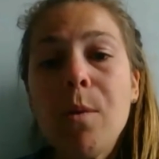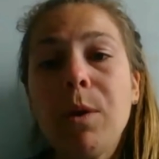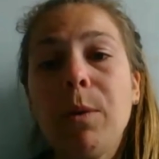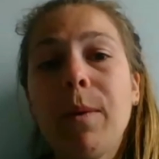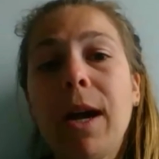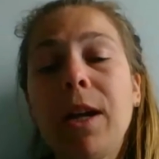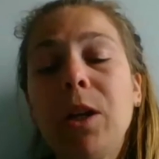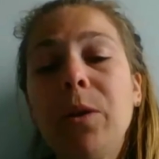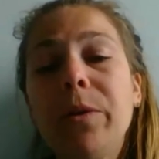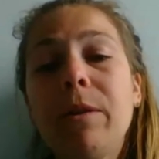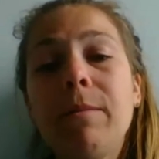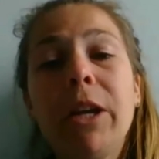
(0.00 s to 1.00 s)
We want
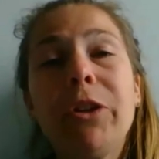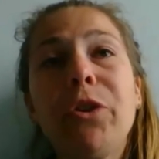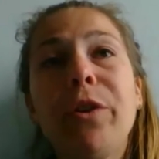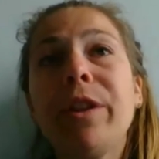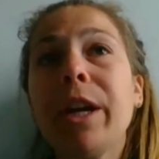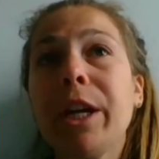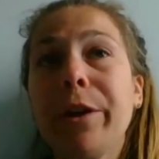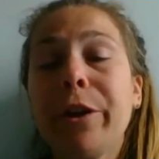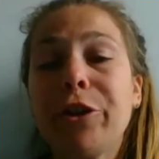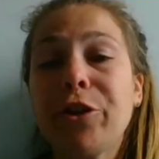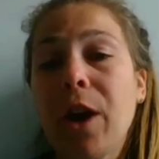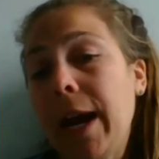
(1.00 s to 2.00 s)
you to make sure that you're
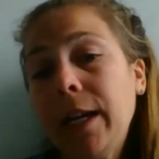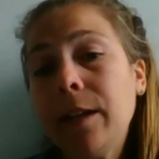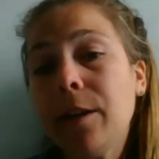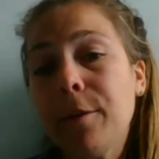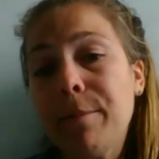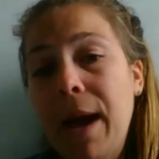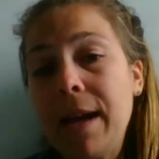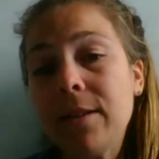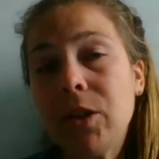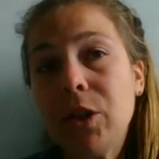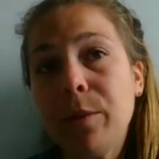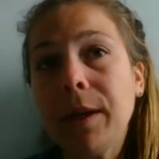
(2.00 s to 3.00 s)
trying your
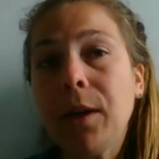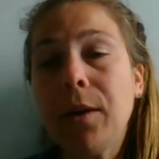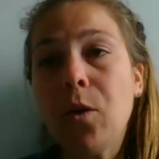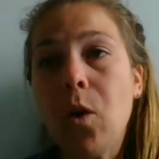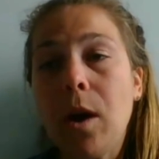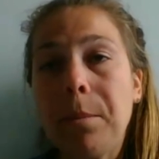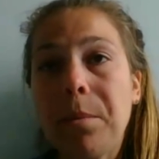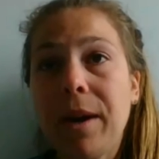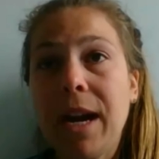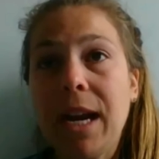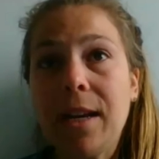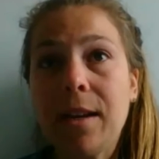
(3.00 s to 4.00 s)
best to
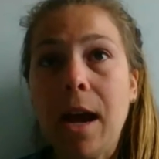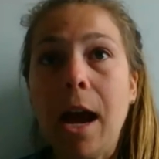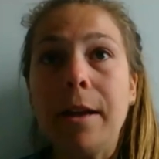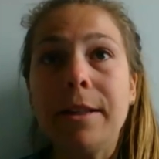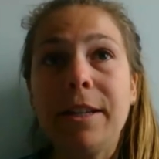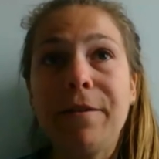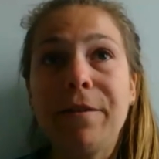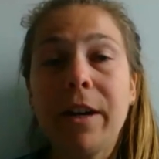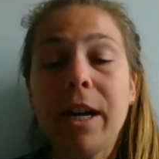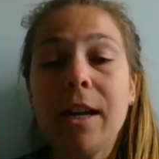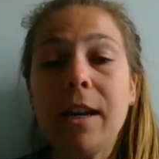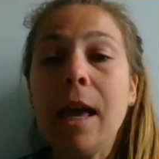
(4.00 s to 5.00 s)
incorporate
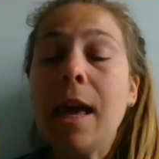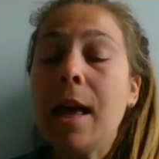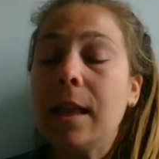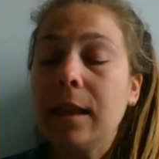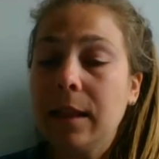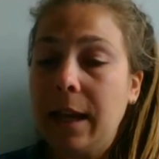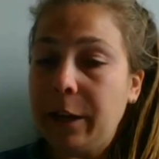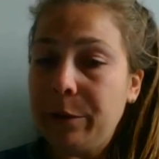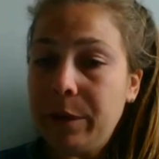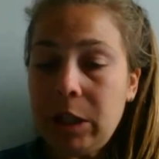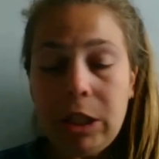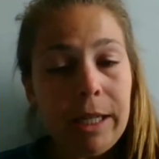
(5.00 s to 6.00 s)
different
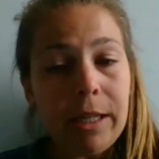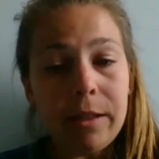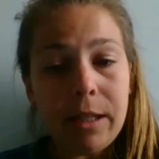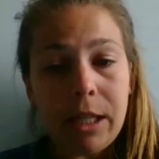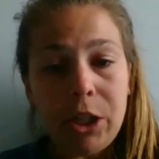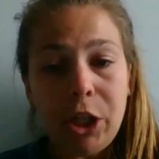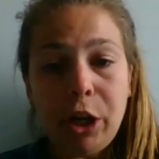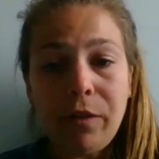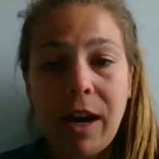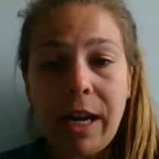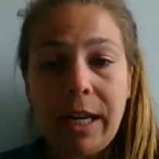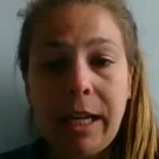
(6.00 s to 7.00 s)
language skills into your
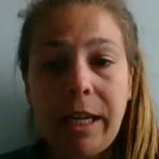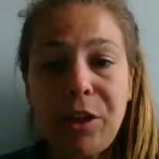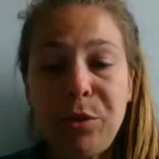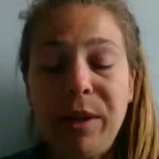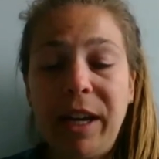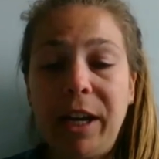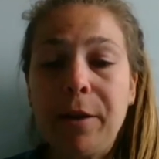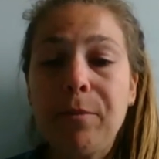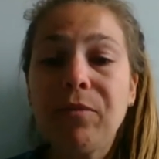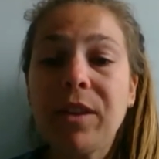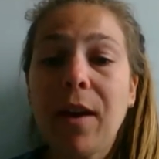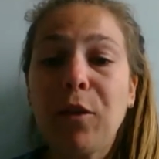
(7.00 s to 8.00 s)
writing each week.
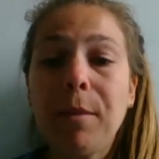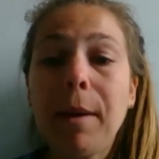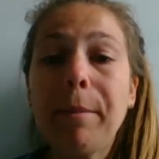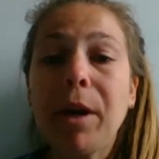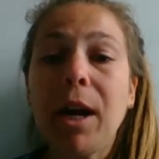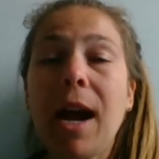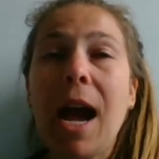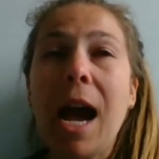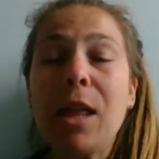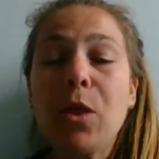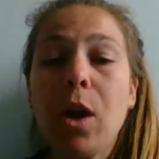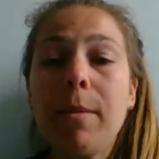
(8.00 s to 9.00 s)
Now remember,
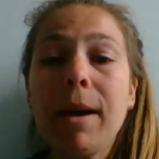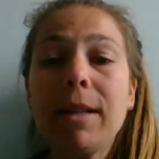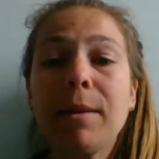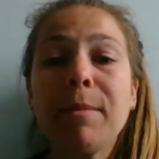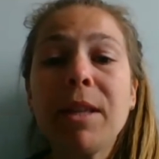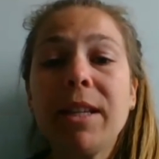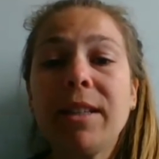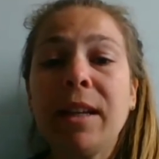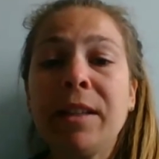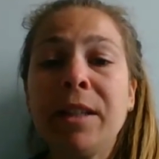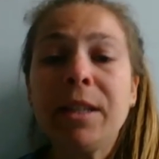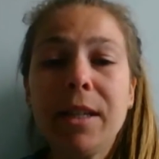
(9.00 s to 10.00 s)
I thought about some of the
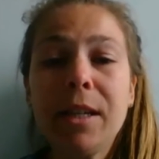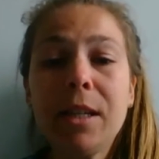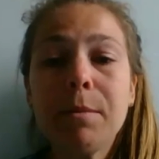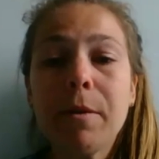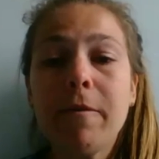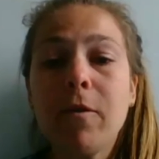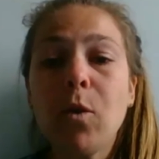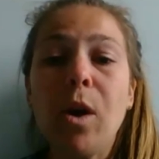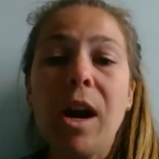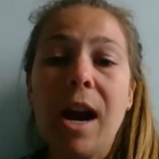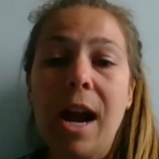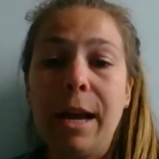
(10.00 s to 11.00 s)
sentences
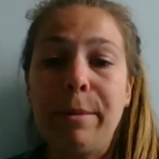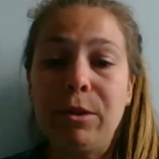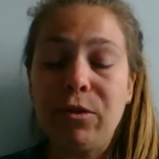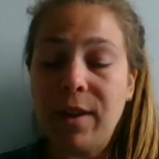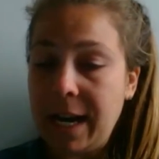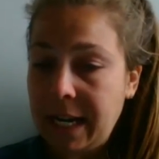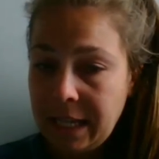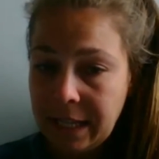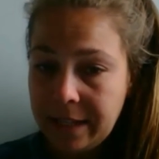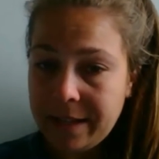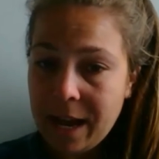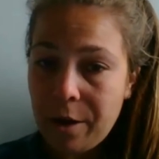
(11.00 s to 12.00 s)
before I was writing
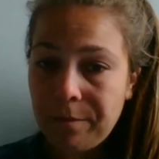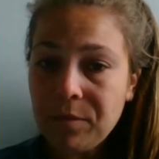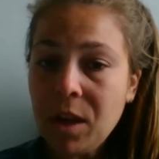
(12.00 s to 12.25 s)
this out.